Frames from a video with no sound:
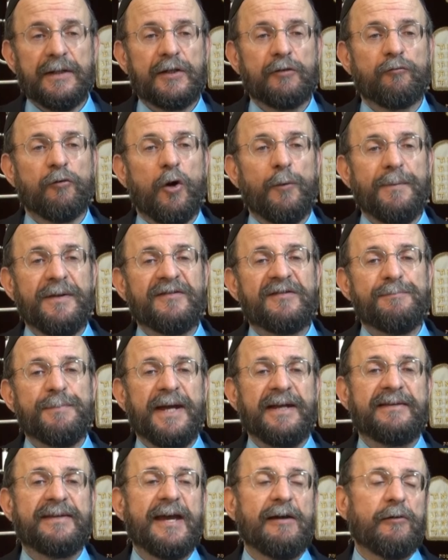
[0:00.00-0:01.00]
The Romans
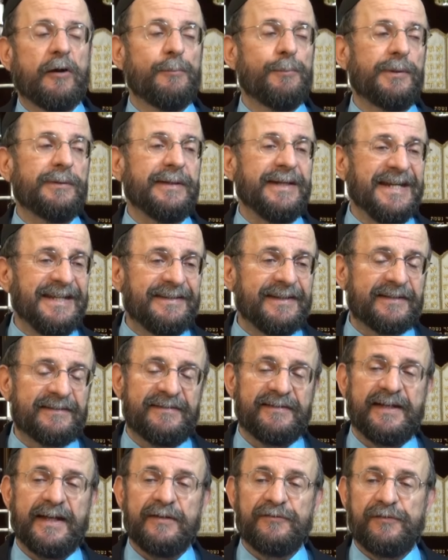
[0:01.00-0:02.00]
made terrible
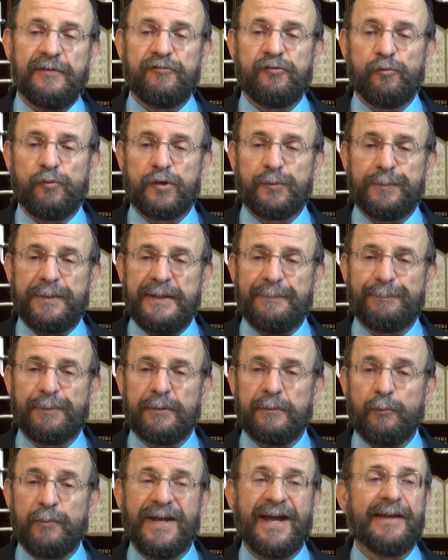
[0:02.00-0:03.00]
edicts against the Jewish
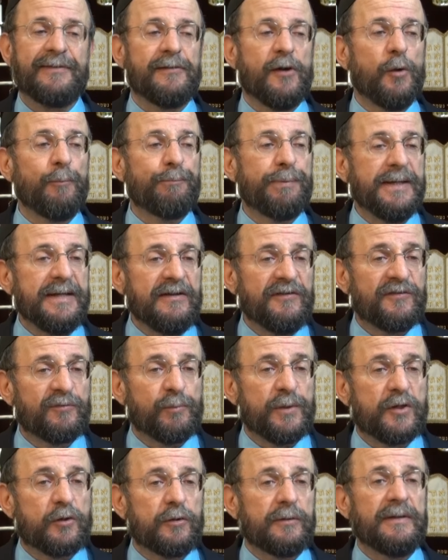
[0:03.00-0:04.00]
people. We had no peace.
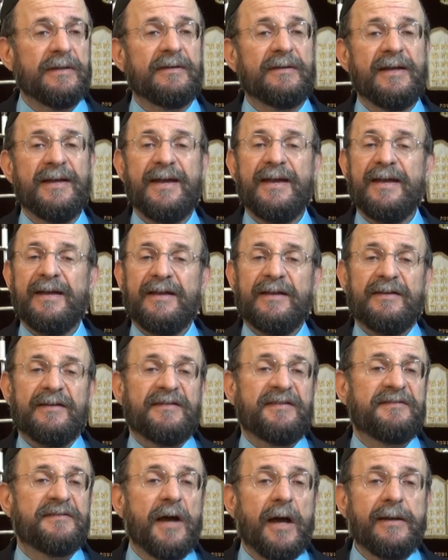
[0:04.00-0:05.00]
We couldn't
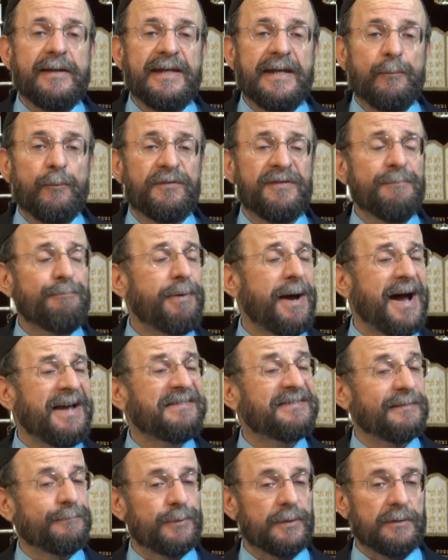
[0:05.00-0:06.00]
study, it was
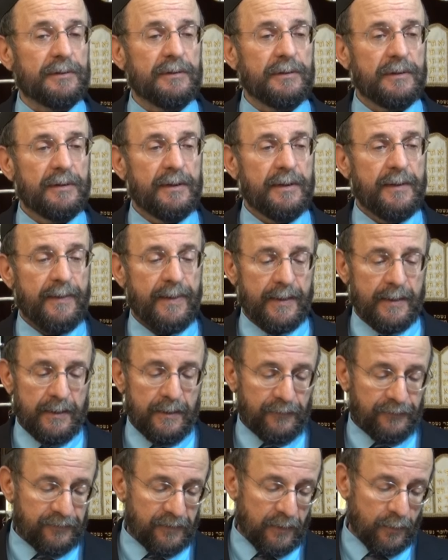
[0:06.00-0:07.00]
impossible.
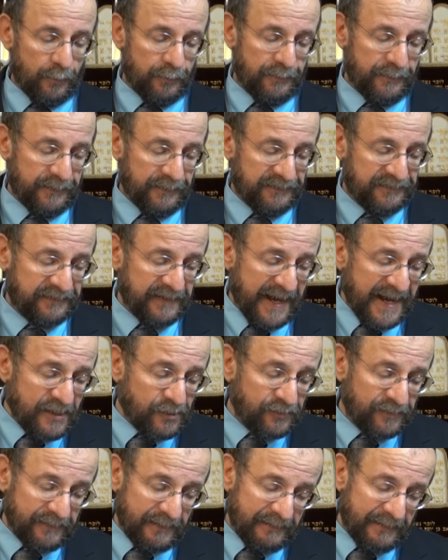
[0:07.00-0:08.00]
So the
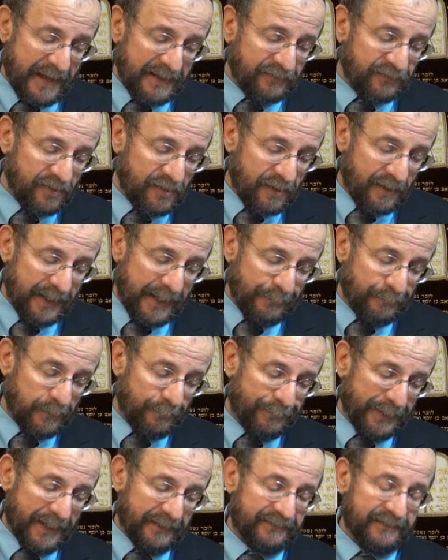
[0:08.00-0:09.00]
sages at that time,
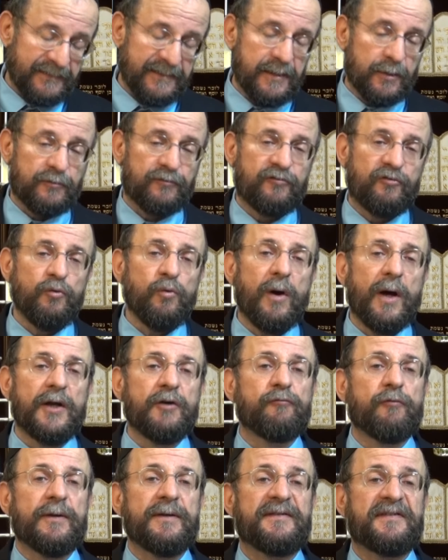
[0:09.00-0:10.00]
about the year
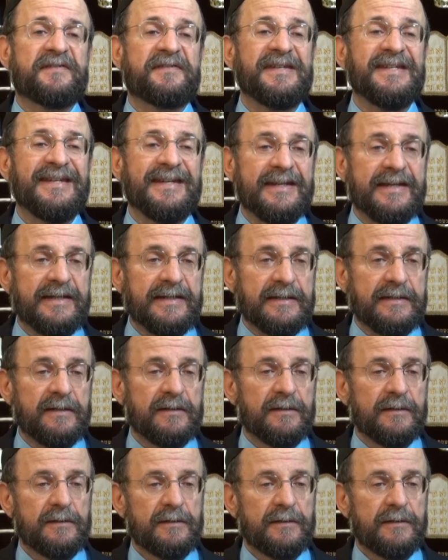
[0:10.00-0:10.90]
200 CE,